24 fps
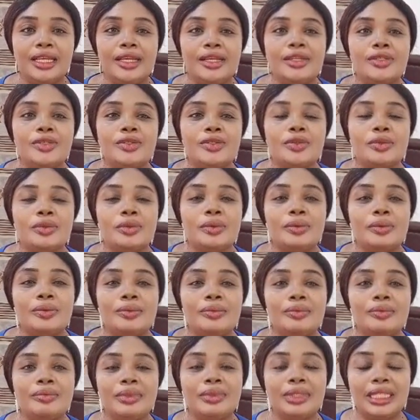So,
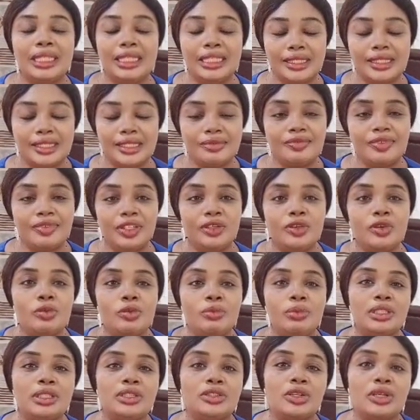this video will
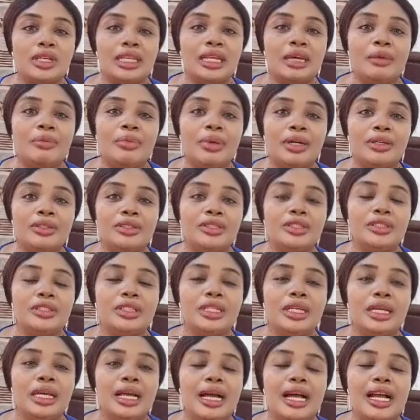be talking about
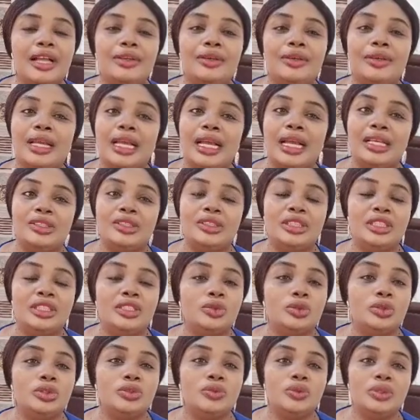how you can use it
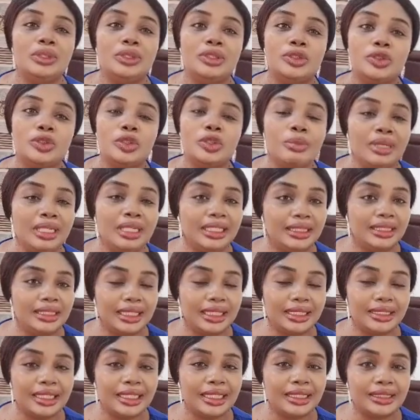to treat so many
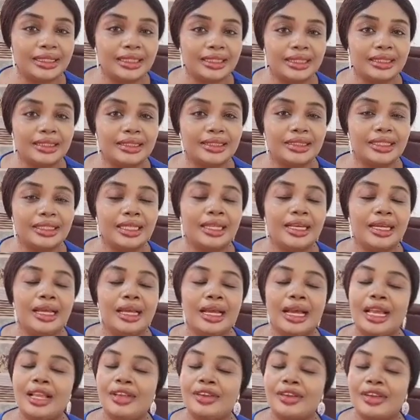sicknesses,
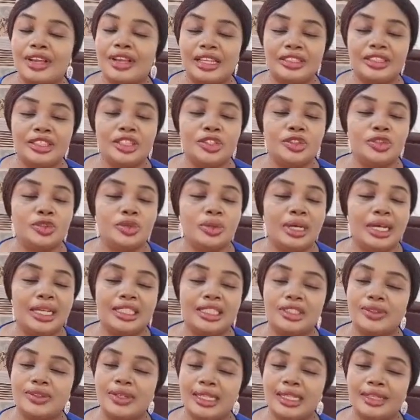how you can use it to
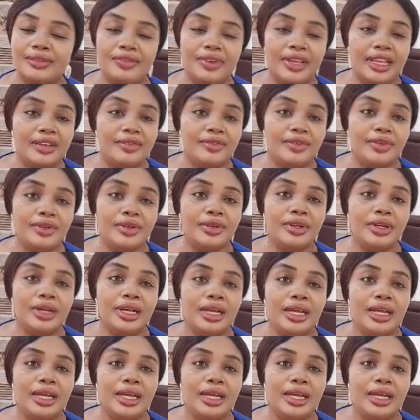attract favor,